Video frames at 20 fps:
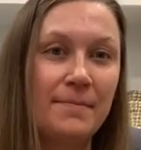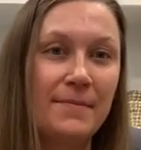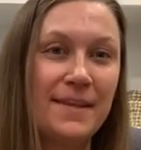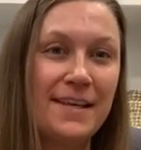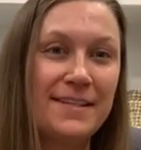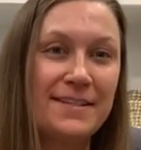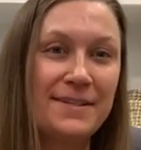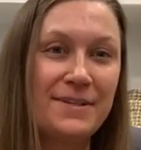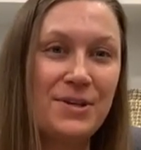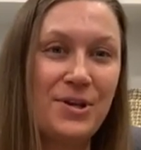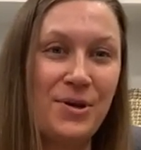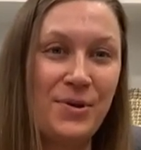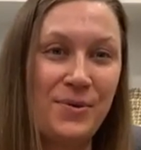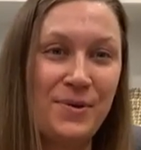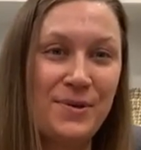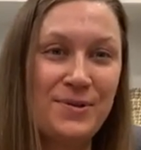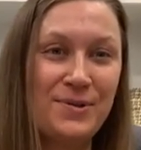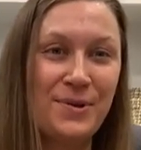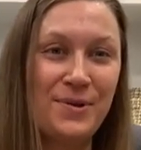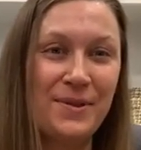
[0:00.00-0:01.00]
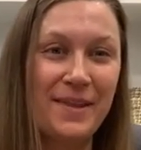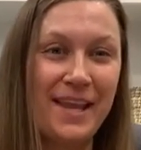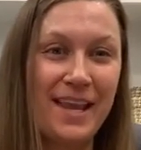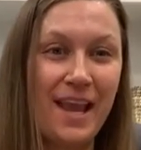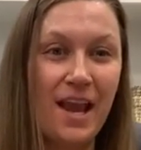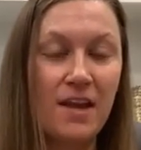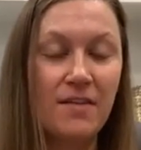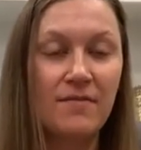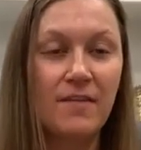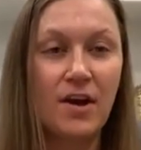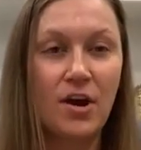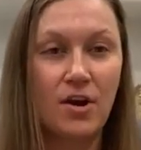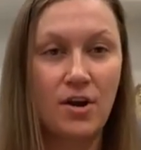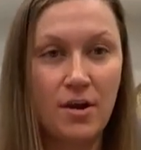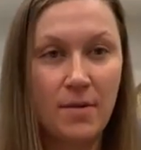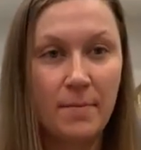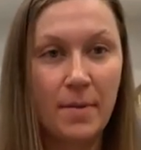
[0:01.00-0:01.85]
this, certainly can vary,